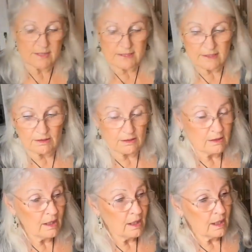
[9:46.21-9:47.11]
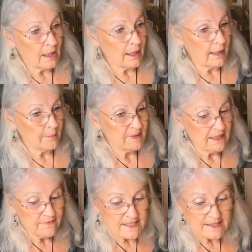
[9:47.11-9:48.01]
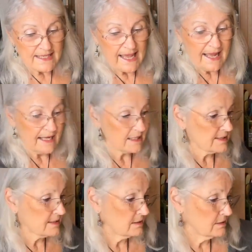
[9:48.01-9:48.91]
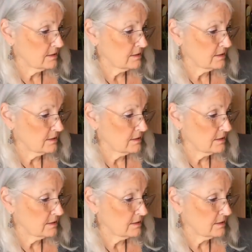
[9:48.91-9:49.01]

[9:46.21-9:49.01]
those little um, gift tags,